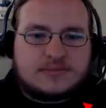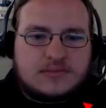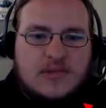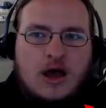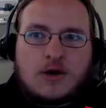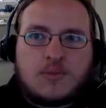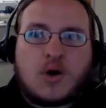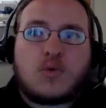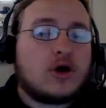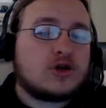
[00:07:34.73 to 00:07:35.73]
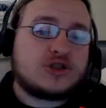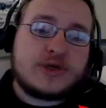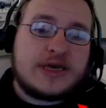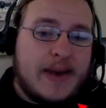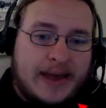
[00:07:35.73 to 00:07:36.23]
But we also keep
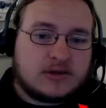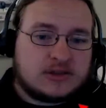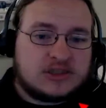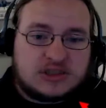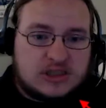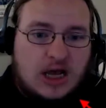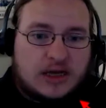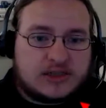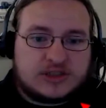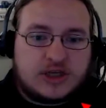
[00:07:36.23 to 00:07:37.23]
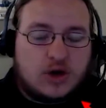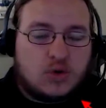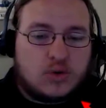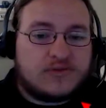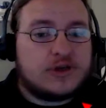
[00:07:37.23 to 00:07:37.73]
handles in stock. So
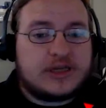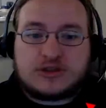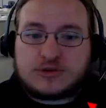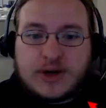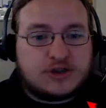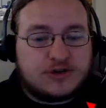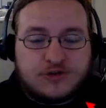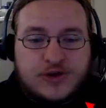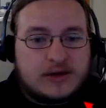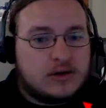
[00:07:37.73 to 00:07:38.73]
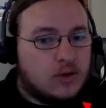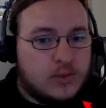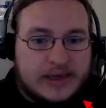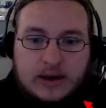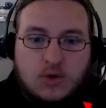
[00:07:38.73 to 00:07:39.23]
if you need to retrofit, we can
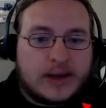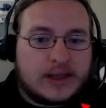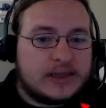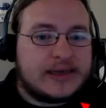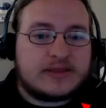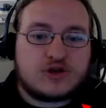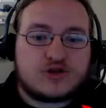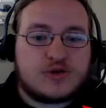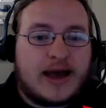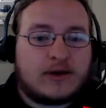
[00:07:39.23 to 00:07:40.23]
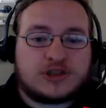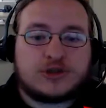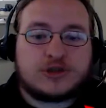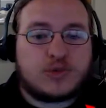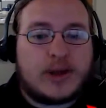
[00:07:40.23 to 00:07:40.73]
quickly get those out to you as
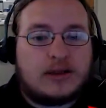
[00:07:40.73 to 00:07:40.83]
well.